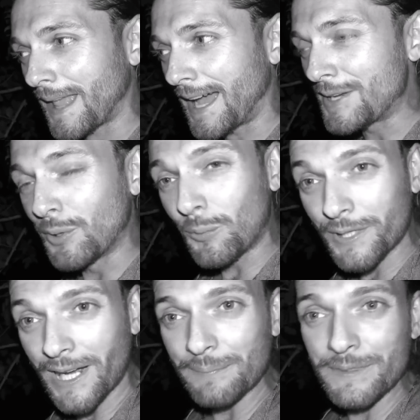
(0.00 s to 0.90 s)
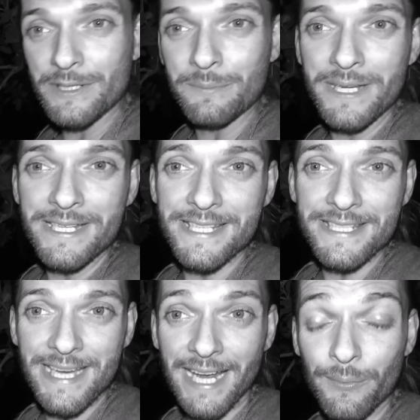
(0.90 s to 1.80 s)
I know what happened to me
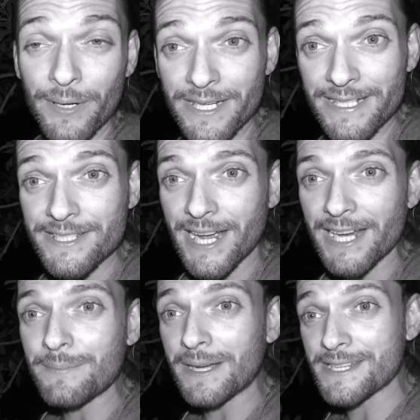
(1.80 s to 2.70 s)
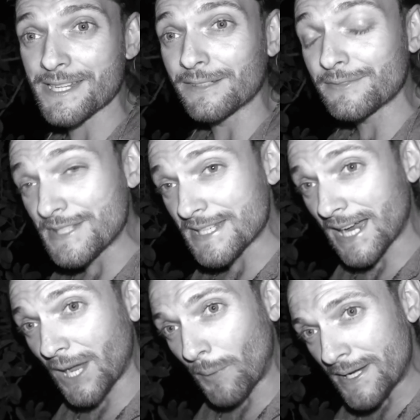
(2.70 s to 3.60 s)
since I went inside myself, since
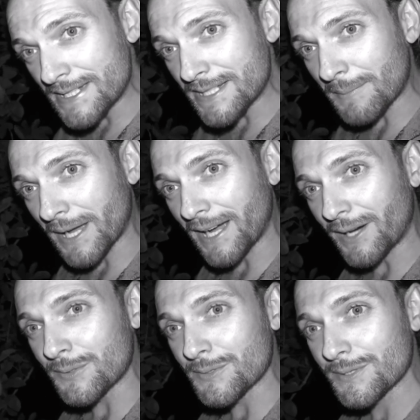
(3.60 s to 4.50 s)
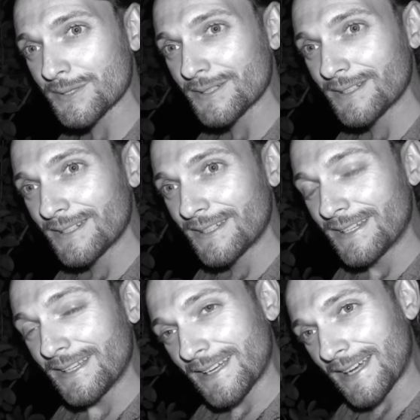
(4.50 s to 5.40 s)
I went into my house,
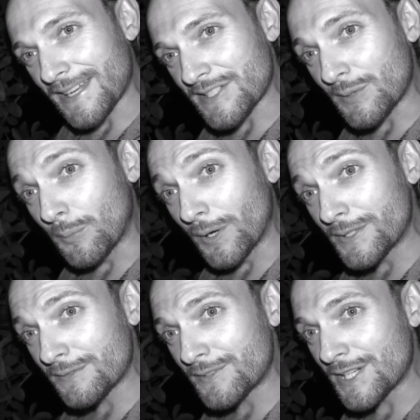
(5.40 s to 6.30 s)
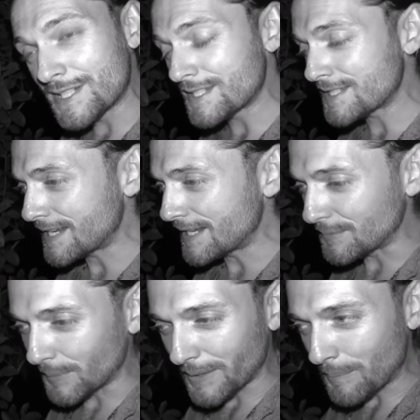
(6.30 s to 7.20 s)
as the words of Jesus said
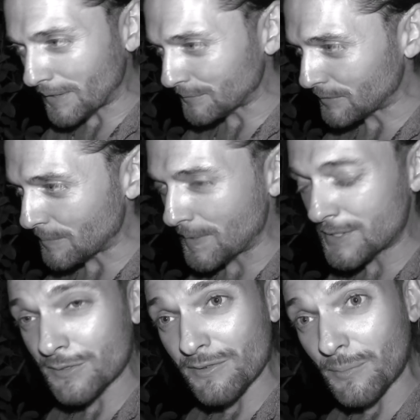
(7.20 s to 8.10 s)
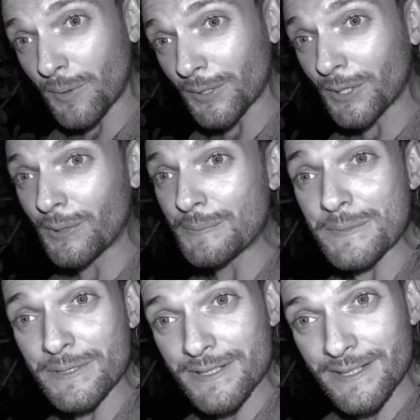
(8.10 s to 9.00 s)
when the man with the pitcher of water comes.